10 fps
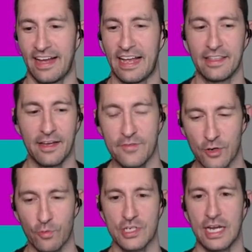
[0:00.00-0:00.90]
I love the
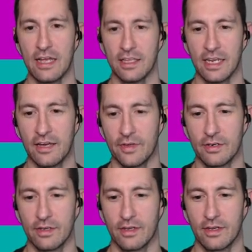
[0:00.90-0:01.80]
originality of it.
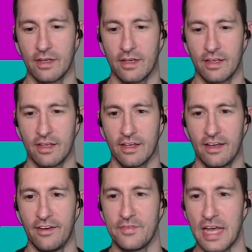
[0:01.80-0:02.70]

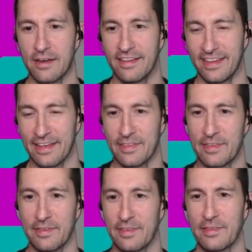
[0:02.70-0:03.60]
Of not, yeah,
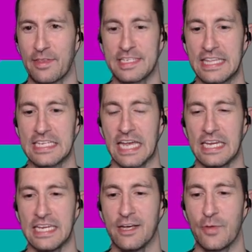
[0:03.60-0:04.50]
this
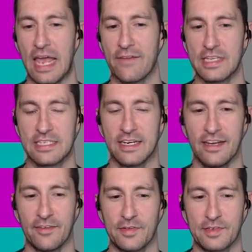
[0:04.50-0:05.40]
idea we haven't
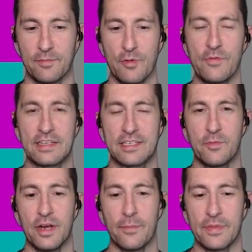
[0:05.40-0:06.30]
seen of moving
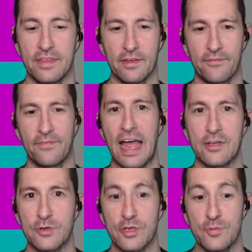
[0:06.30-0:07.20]
someone up, and then the
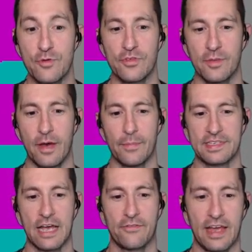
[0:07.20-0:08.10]
faster you move them up is
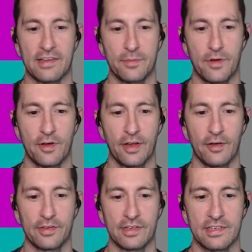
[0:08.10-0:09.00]
how fast the ball
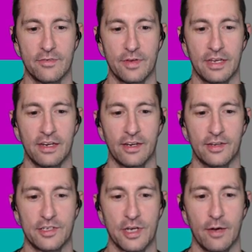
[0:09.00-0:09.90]
goes. Let's see if we can get a
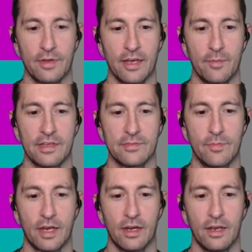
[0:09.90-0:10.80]
good shot without
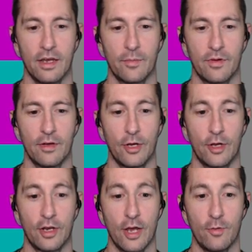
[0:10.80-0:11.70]
mucking it up.
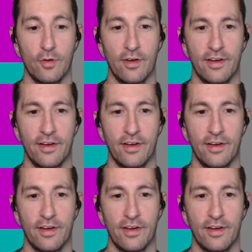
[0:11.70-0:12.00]
Go!